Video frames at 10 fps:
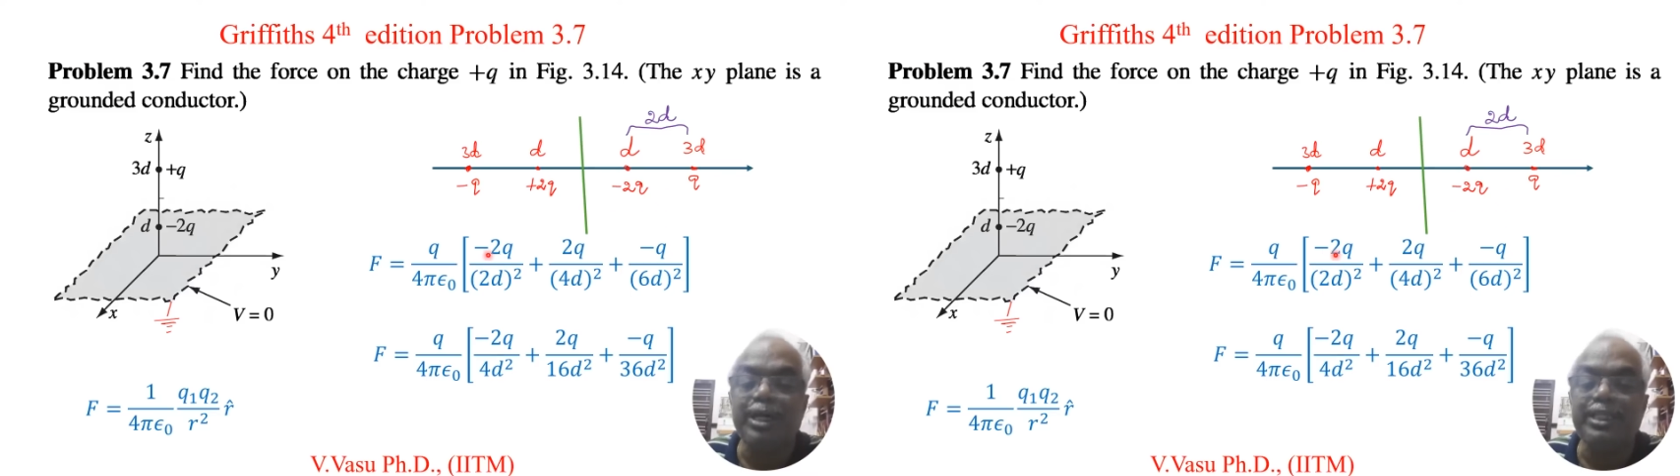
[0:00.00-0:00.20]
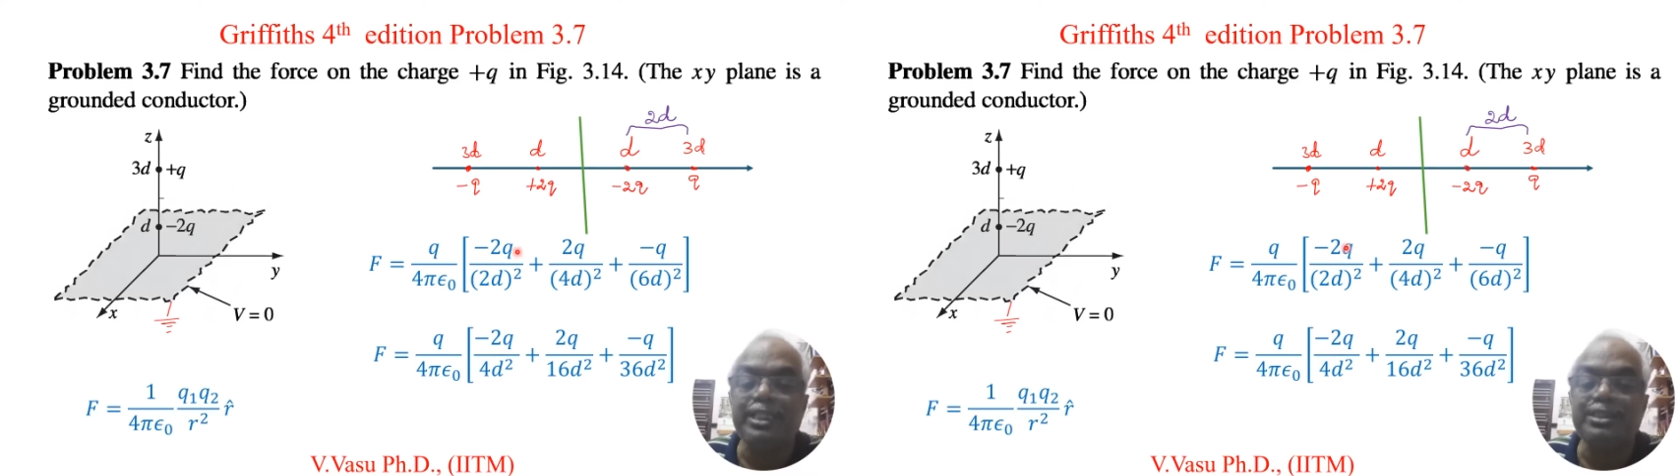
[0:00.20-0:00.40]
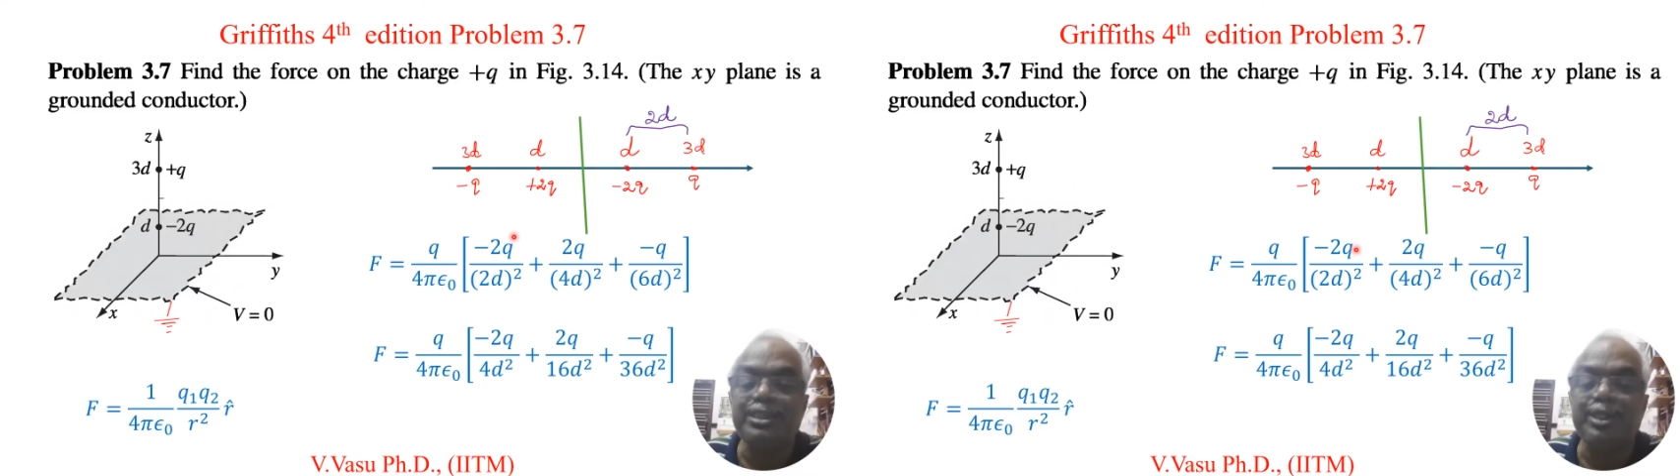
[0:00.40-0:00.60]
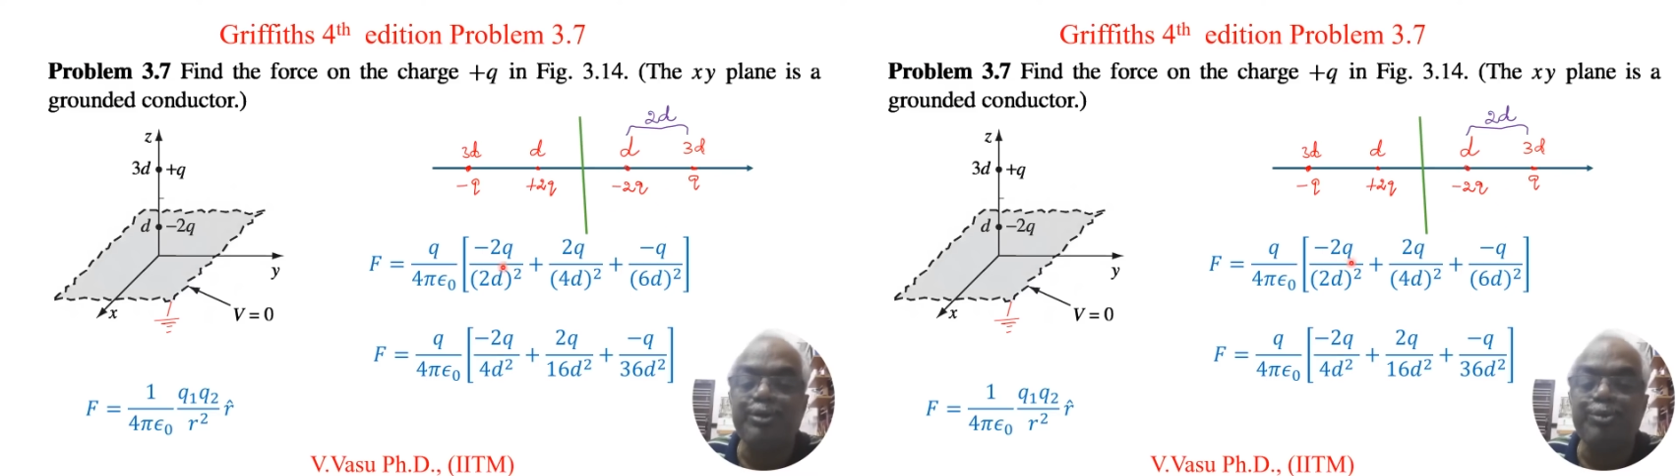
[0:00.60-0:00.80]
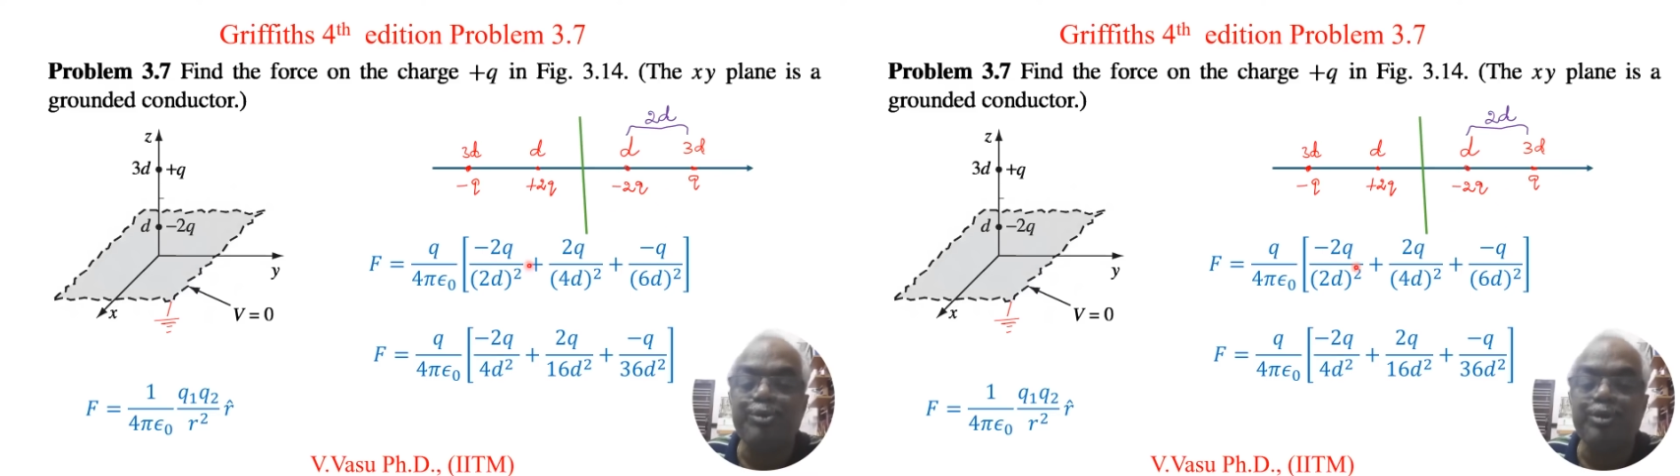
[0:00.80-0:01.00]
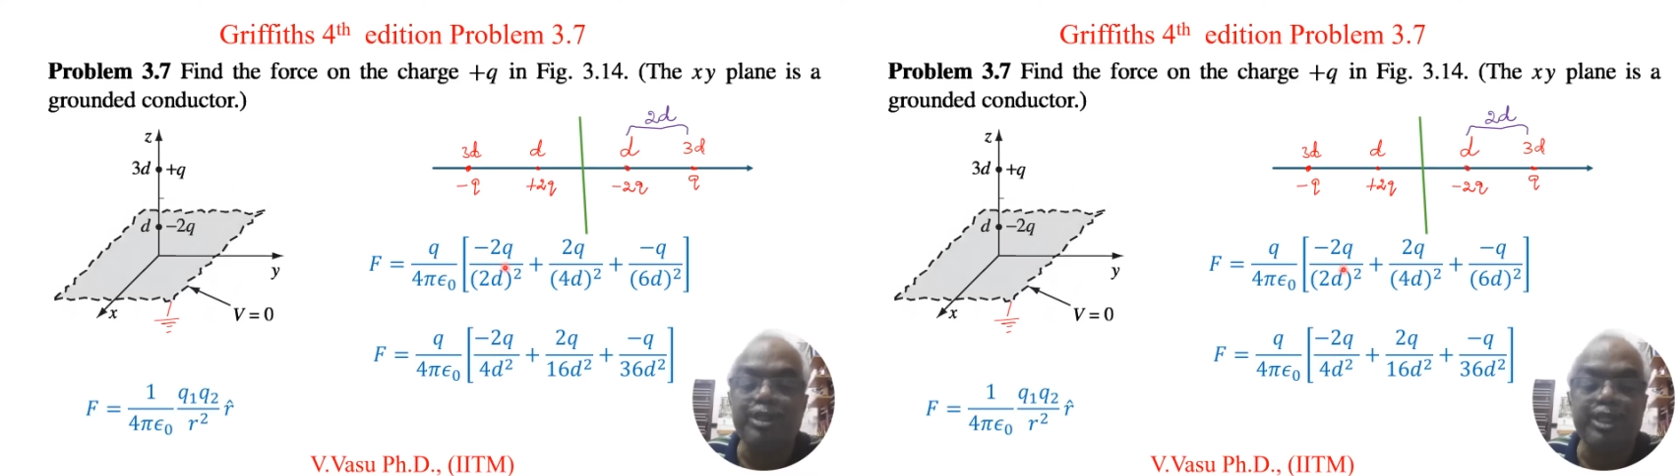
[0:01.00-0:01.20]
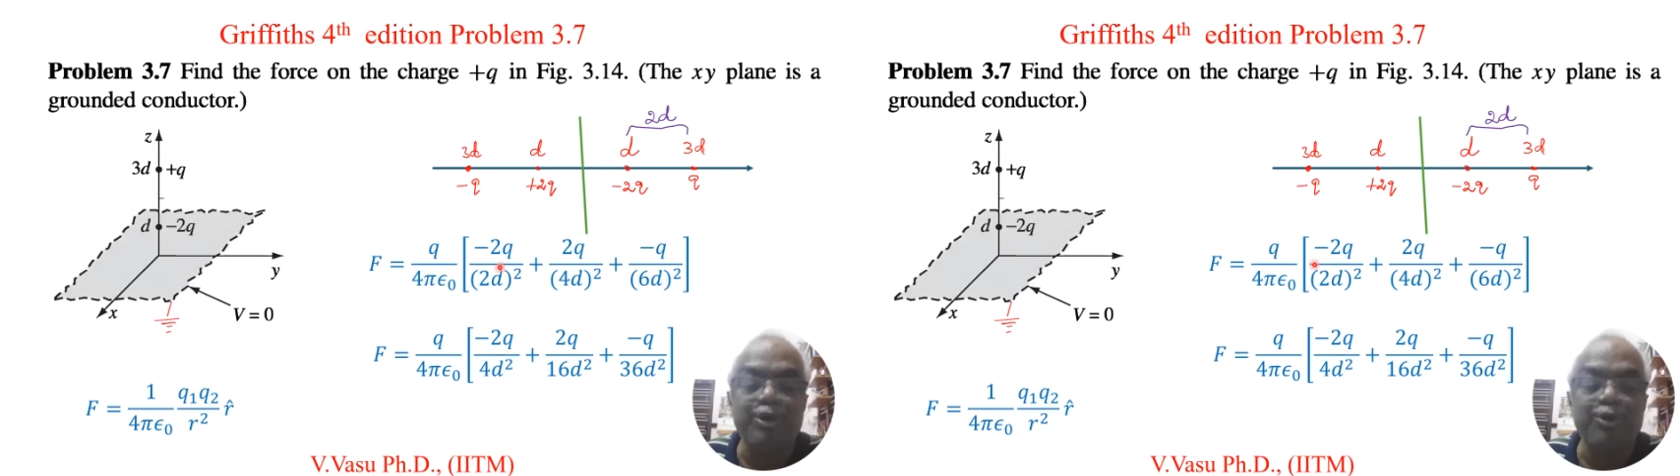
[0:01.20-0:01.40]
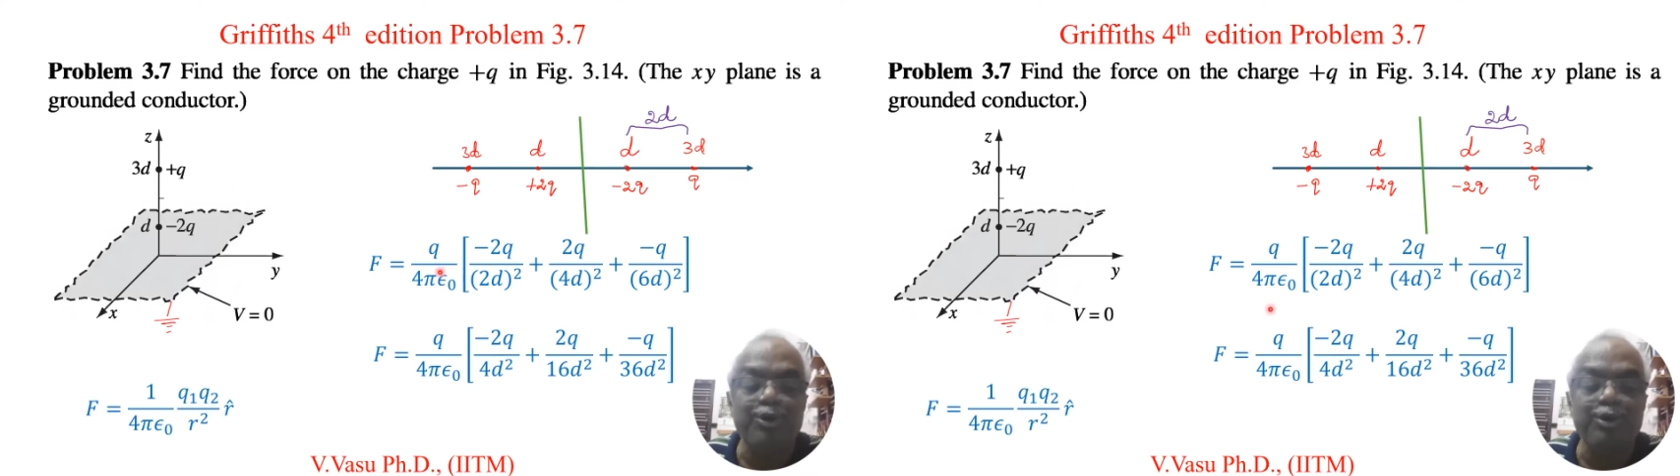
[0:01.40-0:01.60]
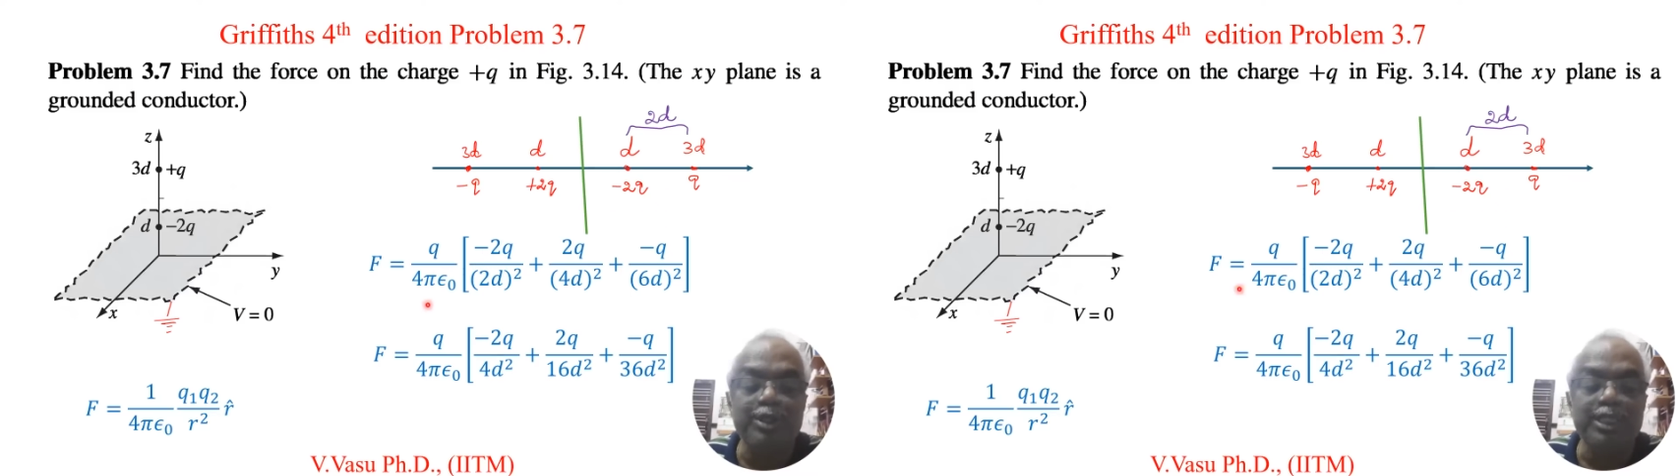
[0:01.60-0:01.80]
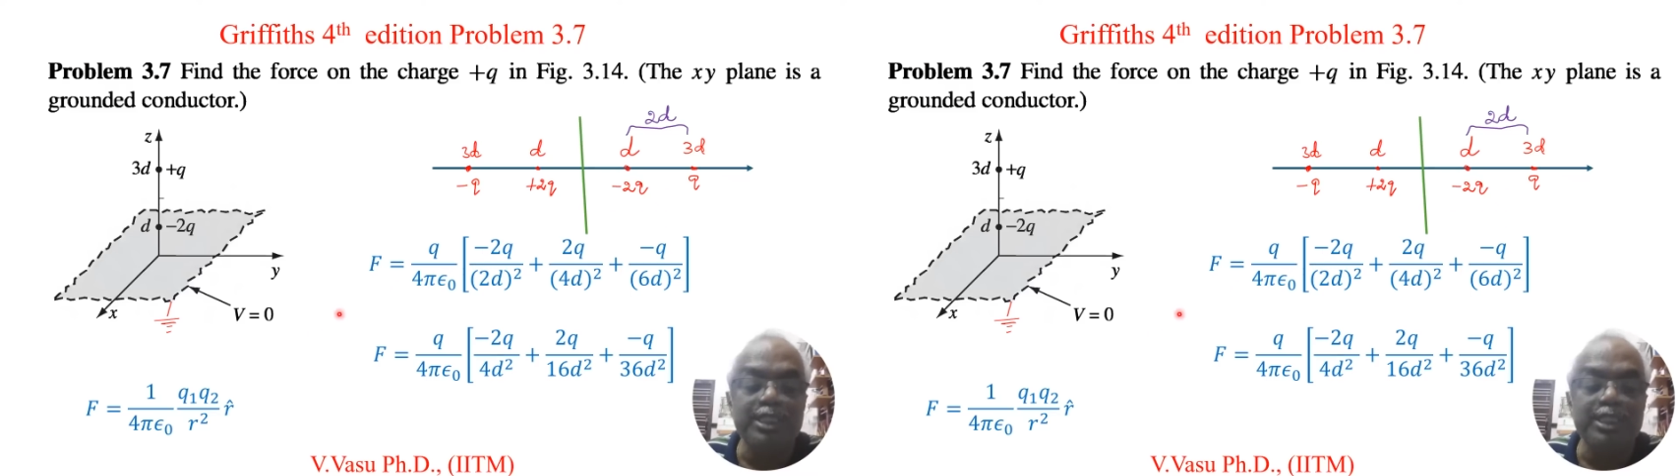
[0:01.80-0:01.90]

minus 2q.